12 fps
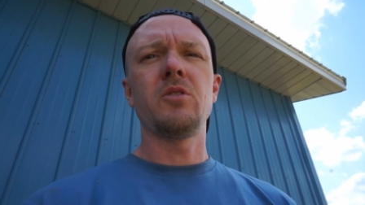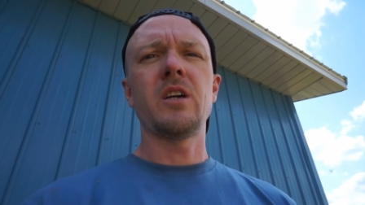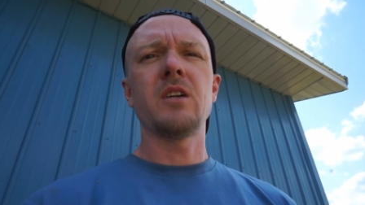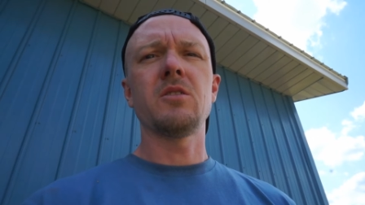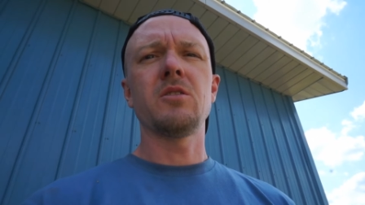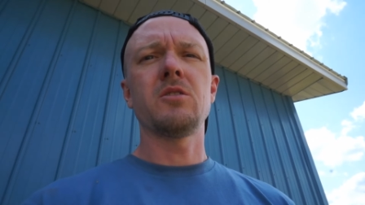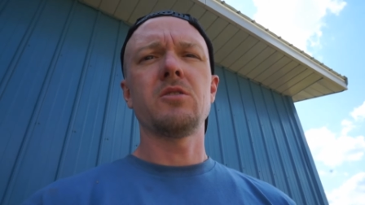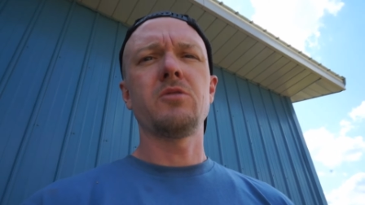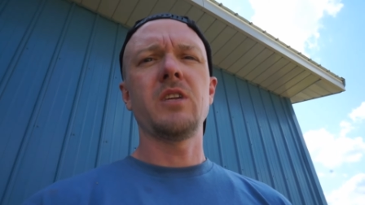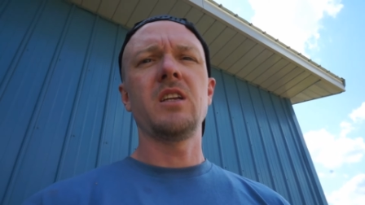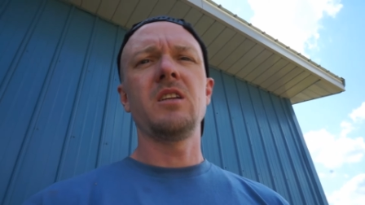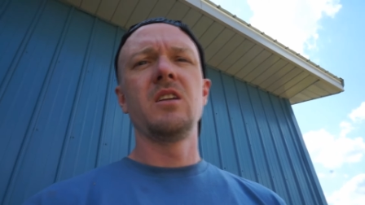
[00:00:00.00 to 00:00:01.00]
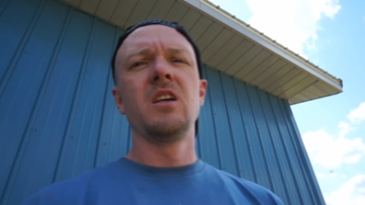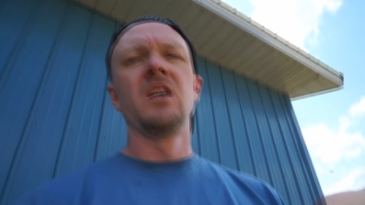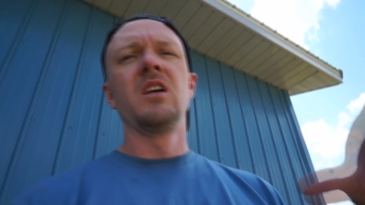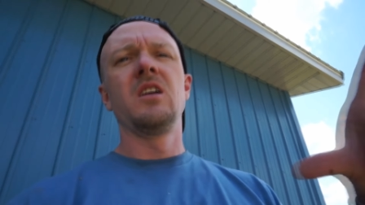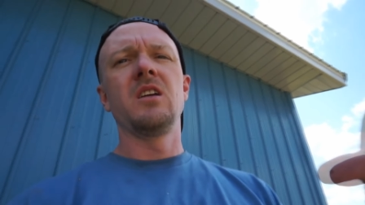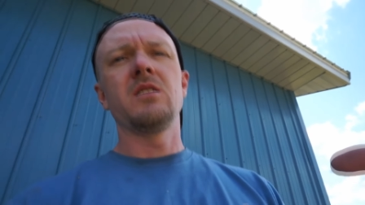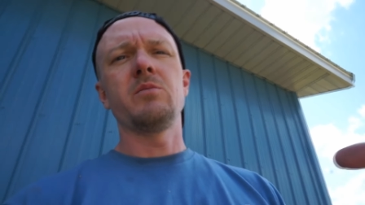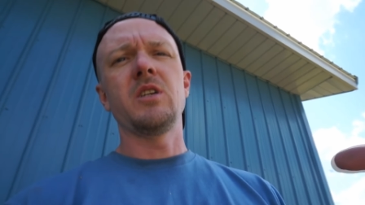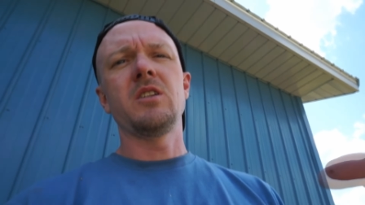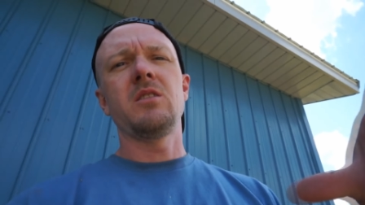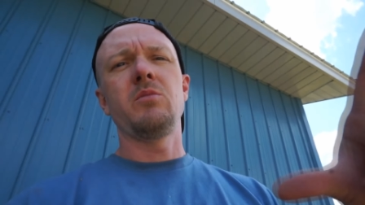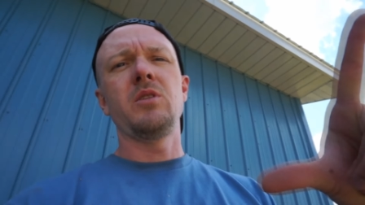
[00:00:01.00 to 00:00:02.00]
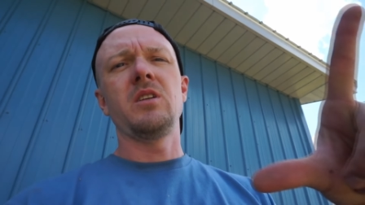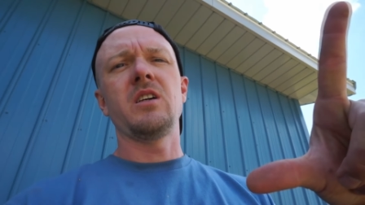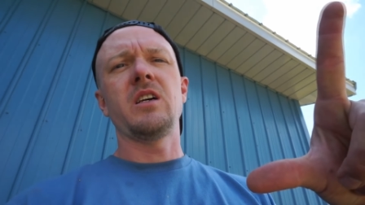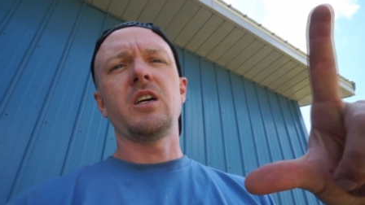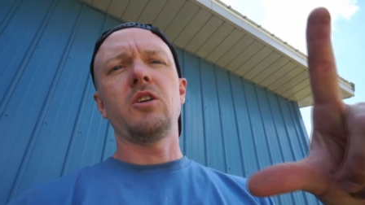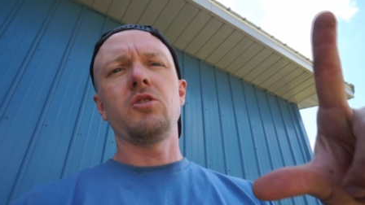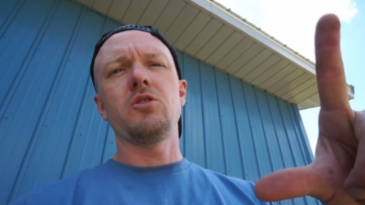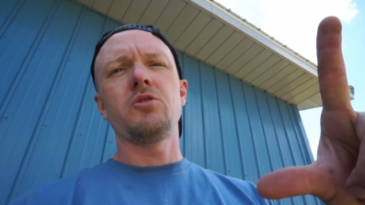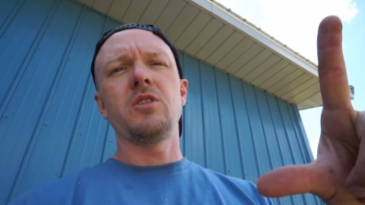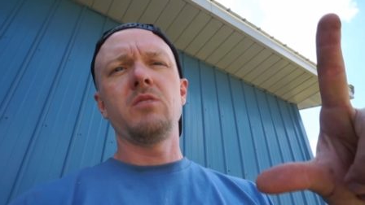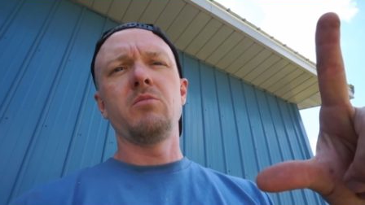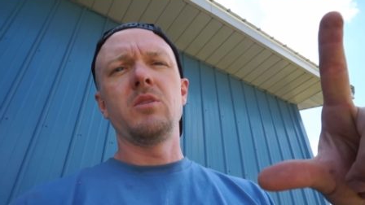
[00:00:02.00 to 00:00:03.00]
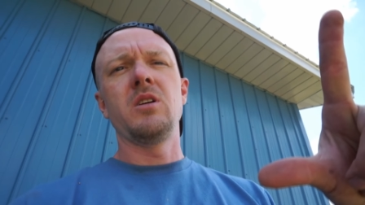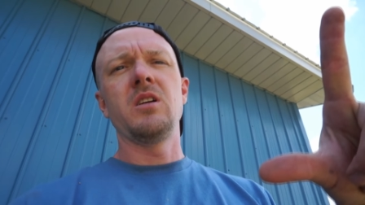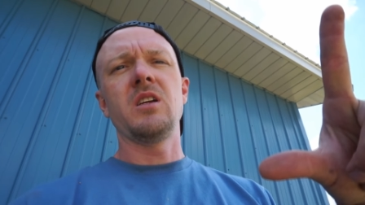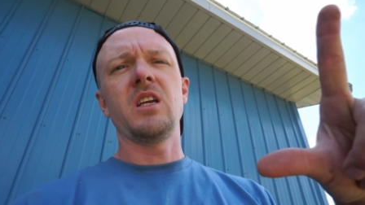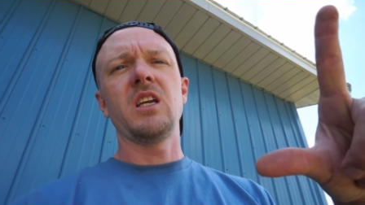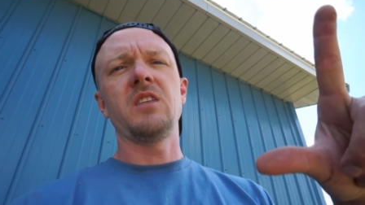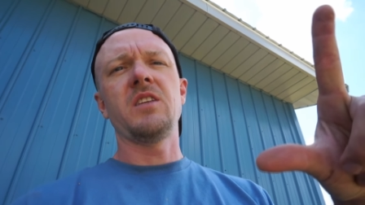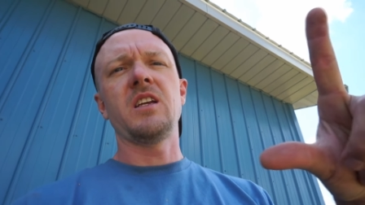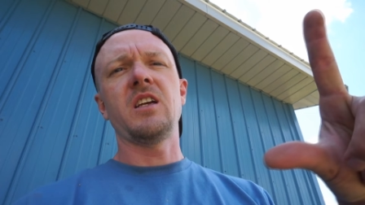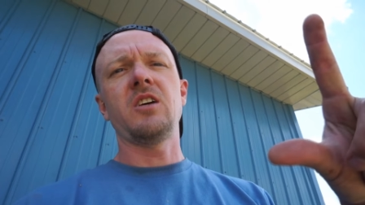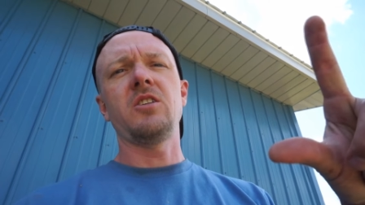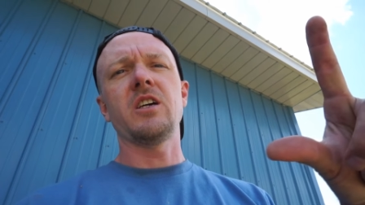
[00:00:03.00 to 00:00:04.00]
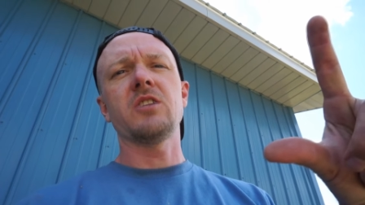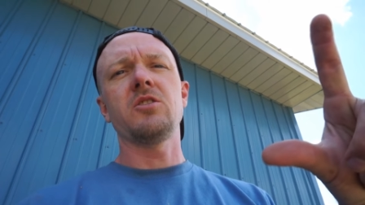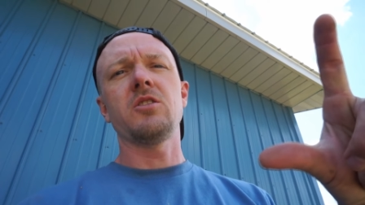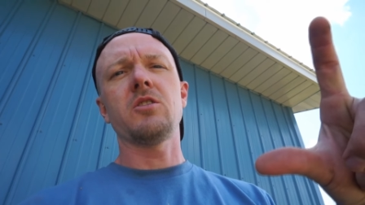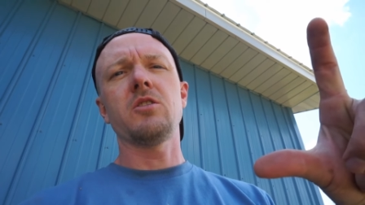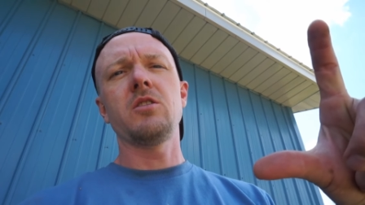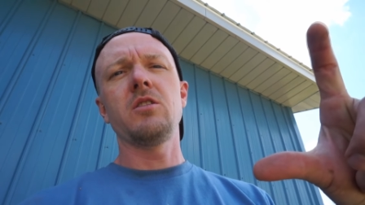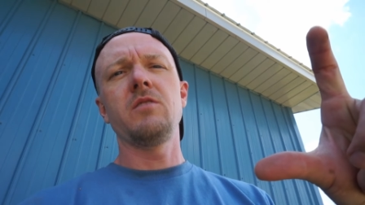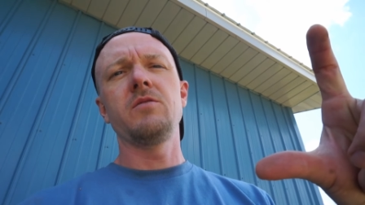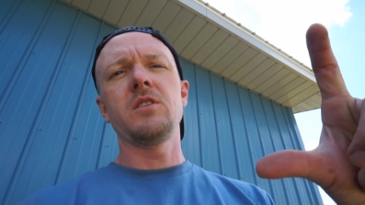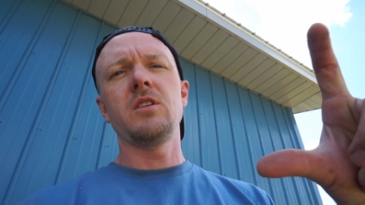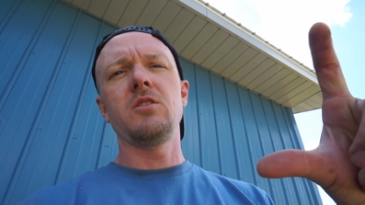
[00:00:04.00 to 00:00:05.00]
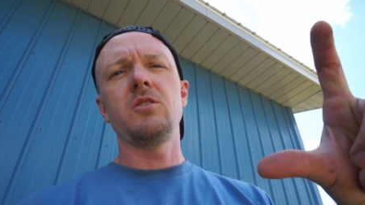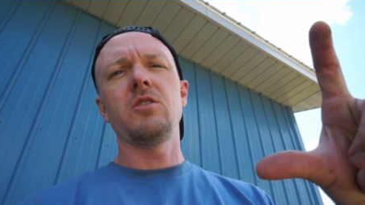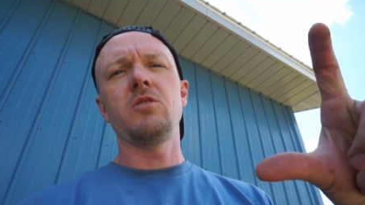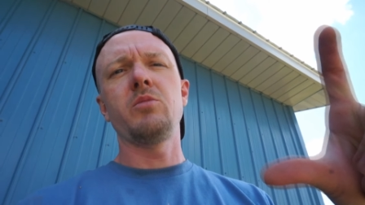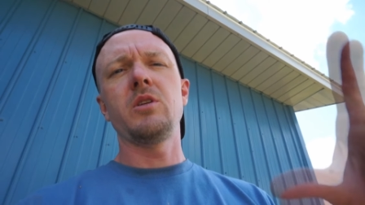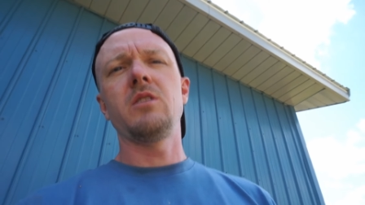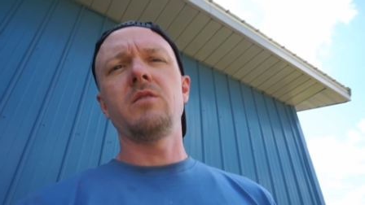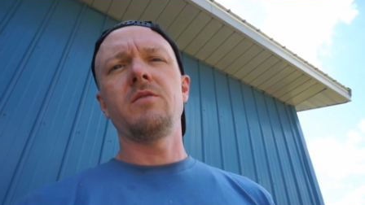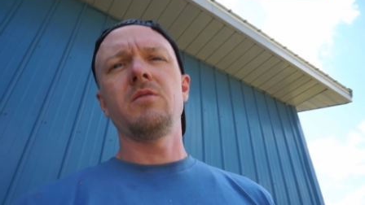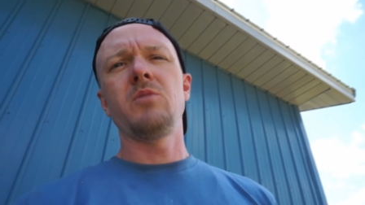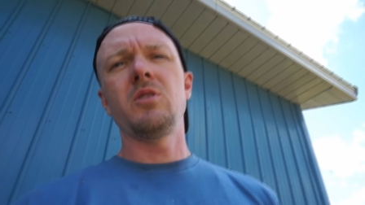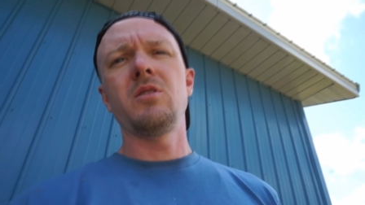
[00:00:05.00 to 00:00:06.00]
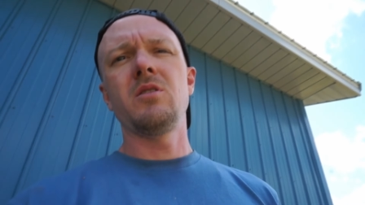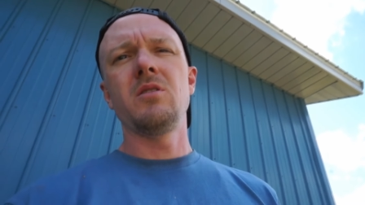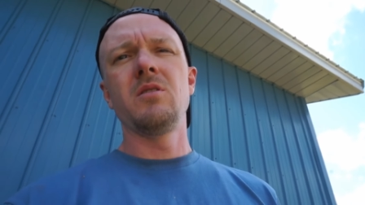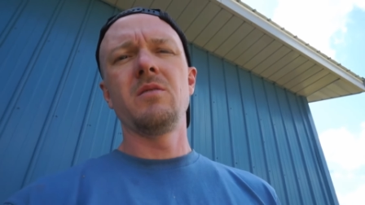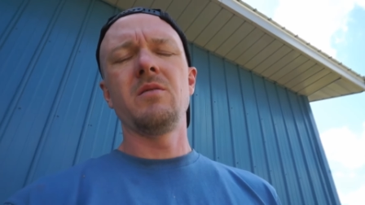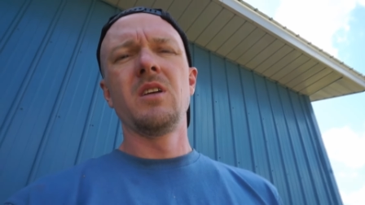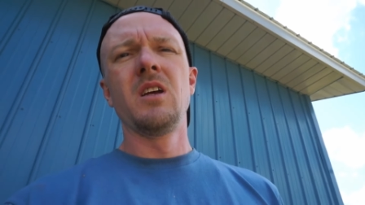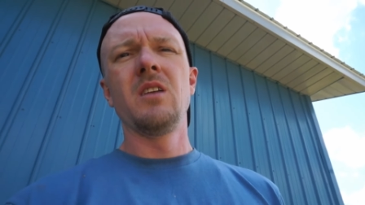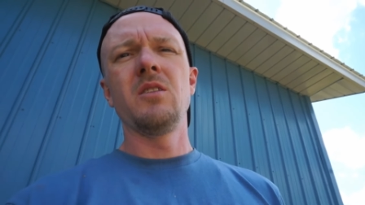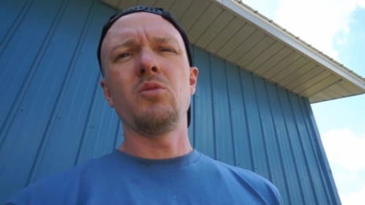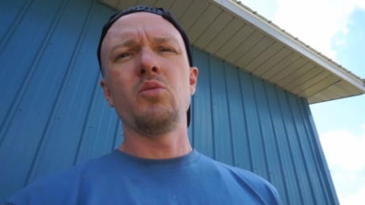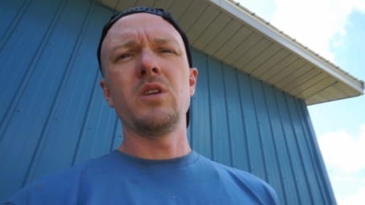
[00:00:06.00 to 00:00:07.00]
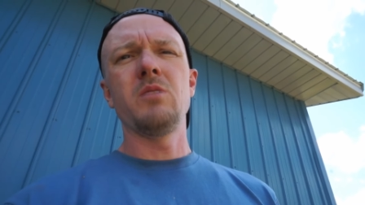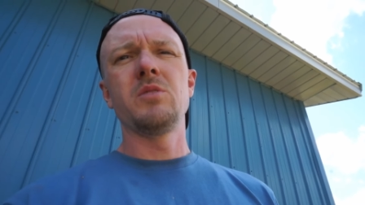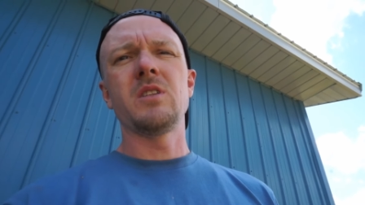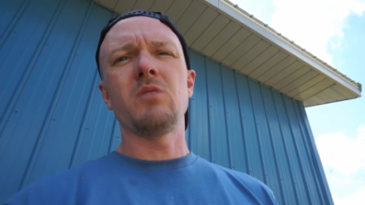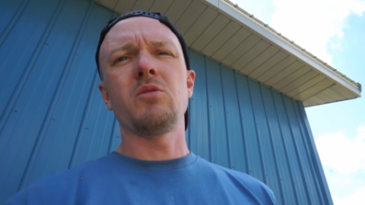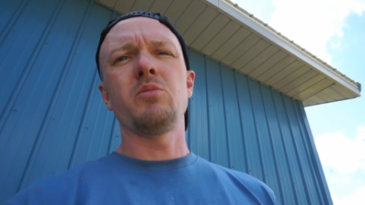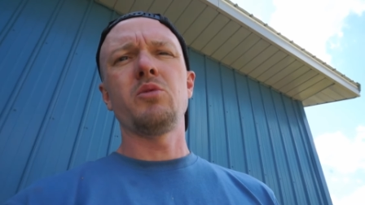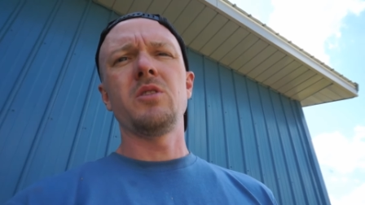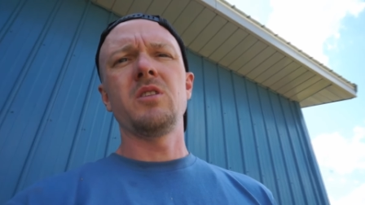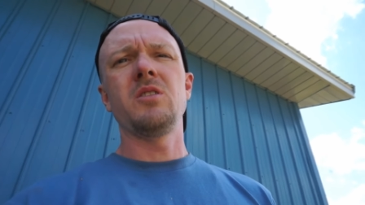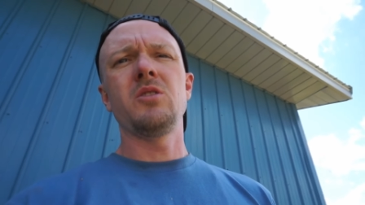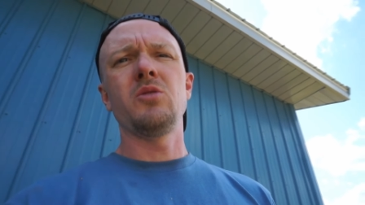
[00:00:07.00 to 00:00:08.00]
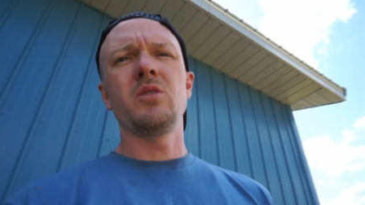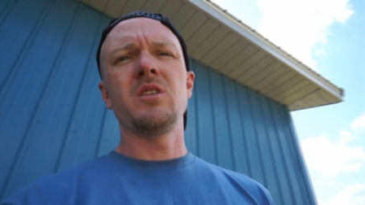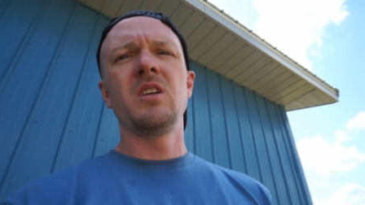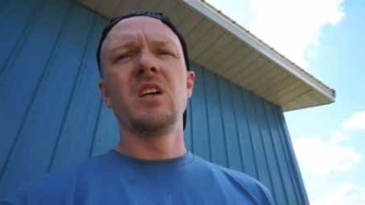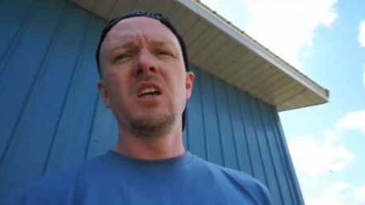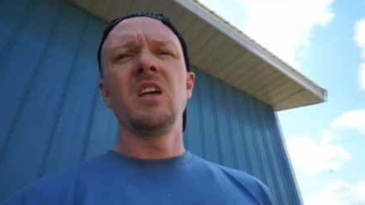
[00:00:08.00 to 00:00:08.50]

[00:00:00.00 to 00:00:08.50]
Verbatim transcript: longer straight. It's meant to be a L trim, and that L actually curves in a little bit from the, the ribs that were put into it.